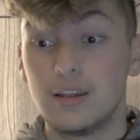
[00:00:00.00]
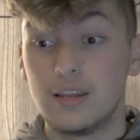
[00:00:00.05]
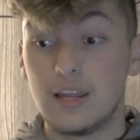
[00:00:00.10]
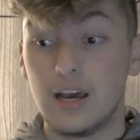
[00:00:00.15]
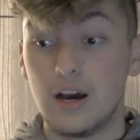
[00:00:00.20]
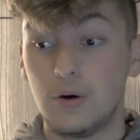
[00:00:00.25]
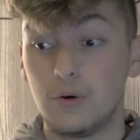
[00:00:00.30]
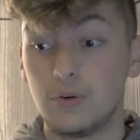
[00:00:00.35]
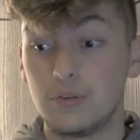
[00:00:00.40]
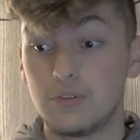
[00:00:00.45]

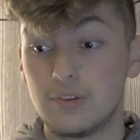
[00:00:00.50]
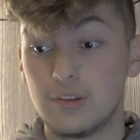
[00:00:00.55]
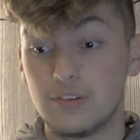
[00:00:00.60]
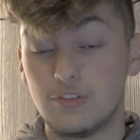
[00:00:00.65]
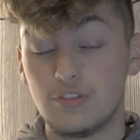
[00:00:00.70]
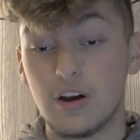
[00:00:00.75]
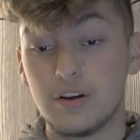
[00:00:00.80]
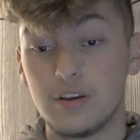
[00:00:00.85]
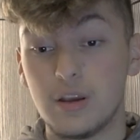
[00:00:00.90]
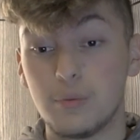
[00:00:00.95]
Now, the
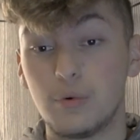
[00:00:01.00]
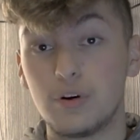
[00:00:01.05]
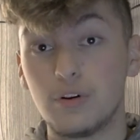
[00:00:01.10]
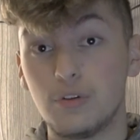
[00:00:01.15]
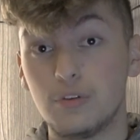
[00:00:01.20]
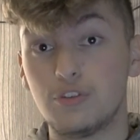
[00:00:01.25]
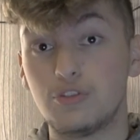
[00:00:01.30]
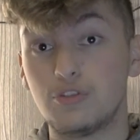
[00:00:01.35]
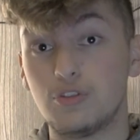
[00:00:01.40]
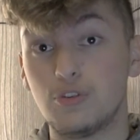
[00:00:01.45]
Xiaoyi M1
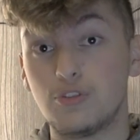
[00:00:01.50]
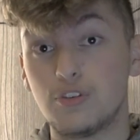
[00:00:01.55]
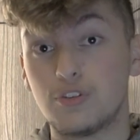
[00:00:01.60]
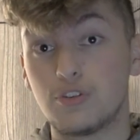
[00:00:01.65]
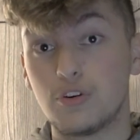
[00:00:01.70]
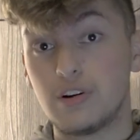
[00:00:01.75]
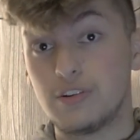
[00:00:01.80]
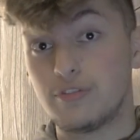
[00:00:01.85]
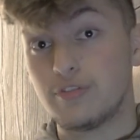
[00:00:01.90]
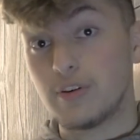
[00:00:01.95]
only shoots
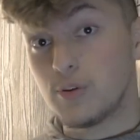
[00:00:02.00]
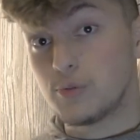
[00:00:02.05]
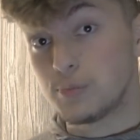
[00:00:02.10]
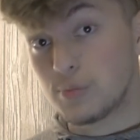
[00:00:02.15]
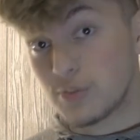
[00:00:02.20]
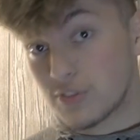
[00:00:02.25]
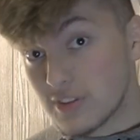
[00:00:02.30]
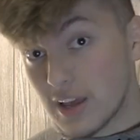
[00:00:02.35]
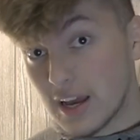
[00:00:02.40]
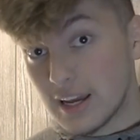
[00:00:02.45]
at 30 frames
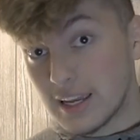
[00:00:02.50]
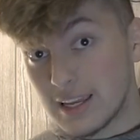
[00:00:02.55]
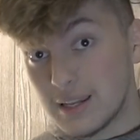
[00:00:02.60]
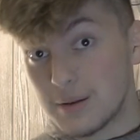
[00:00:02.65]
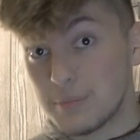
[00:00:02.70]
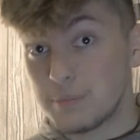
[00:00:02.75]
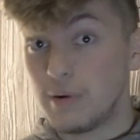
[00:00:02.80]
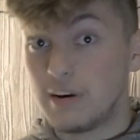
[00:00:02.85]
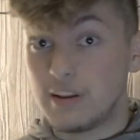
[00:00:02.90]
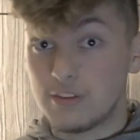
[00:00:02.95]
per
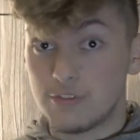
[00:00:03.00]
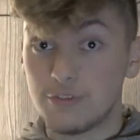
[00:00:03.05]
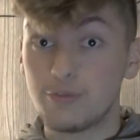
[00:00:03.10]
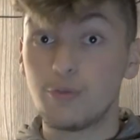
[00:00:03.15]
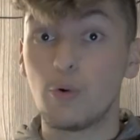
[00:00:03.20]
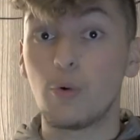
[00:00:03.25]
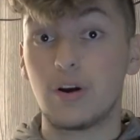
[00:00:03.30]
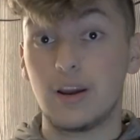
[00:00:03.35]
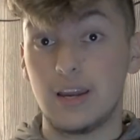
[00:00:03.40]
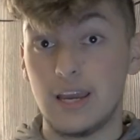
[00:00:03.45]
second, but it's
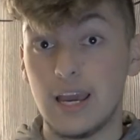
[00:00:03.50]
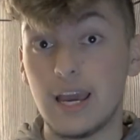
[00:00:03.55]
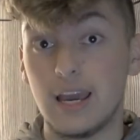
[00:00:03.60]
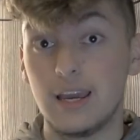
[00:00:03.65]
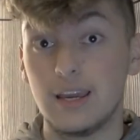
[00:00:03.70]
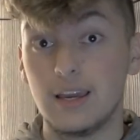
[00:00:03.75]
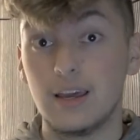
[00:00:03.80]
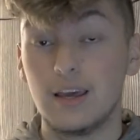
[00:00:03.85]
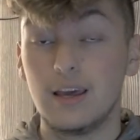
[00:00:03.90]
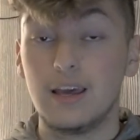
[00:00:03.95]

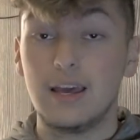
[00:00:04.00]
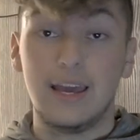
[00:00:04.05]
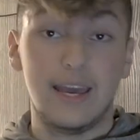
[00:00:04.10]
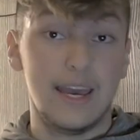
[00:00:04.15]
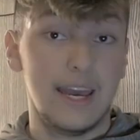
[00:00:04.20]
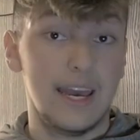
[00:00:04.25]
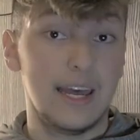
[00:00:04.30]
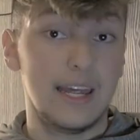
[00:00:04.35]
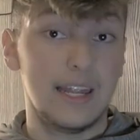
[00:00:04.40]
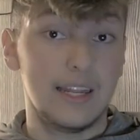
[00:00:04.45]
4K.
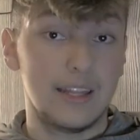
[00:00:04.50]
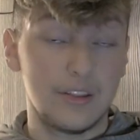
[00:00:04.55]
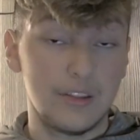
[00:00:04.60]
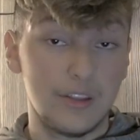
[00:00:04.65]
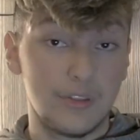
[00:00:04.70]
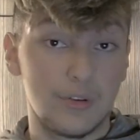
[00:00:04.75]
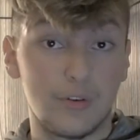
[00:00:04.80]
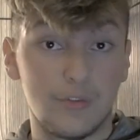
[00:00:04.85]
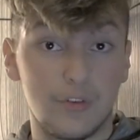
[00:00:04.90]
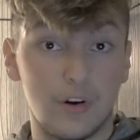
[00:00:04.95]
And the
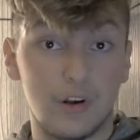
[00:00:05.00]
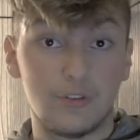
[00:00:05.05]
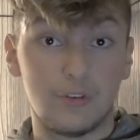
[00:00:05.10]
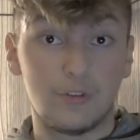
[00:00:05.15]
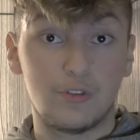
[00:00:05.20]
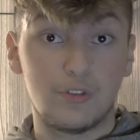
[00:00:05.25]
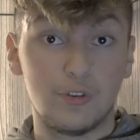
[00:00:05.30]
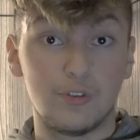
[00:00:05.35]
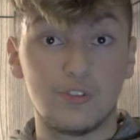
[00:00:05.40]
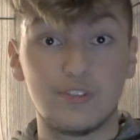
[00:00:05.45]

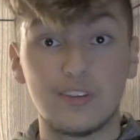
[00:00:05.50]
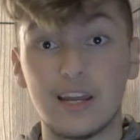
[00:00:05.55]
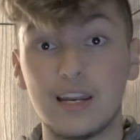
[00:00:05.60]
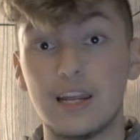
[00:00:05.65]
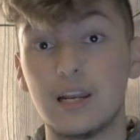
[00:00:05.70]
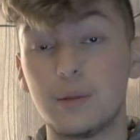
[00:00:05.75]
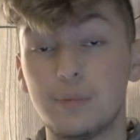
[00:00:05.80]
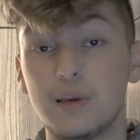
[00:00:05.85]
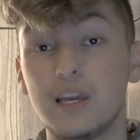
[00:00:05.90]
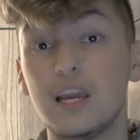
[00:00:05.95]
D3400 shoots
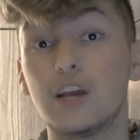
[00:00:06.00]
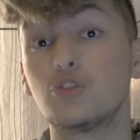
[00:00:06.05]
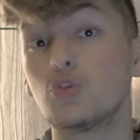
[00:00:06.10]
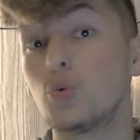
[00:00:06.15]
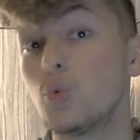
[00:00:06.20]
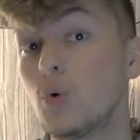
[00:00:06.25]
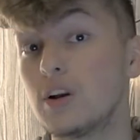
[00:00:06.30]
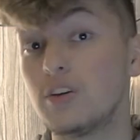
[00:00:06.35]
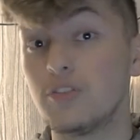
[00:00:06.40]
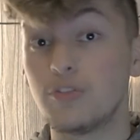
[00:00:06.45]
1080p at
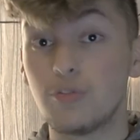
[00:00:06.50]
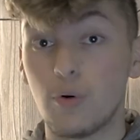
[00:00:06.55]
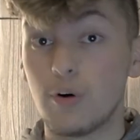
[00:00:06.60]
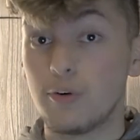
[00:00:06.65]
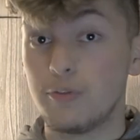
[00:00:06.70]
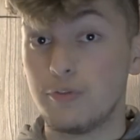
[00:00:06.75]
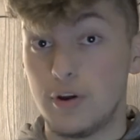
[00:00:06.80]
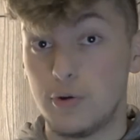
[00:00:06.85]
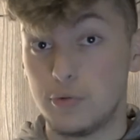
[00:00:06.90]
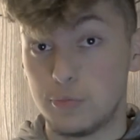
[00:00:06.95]

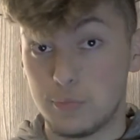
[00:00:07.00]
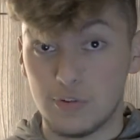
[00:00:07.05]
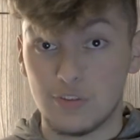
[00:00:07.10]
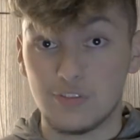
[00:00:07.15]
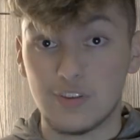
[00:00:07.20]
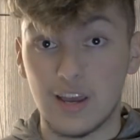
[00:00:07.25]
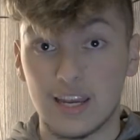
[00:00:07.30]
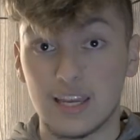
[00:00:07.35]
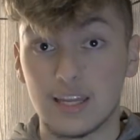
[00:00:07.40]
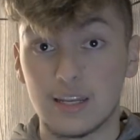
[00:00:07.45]
24 frames per
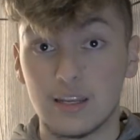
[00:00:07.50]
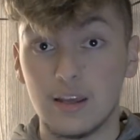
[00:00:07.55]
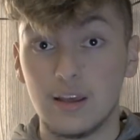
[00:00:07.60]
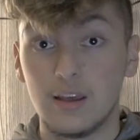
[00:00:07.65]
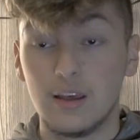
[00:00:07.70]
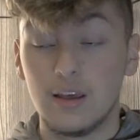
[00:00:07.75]
second.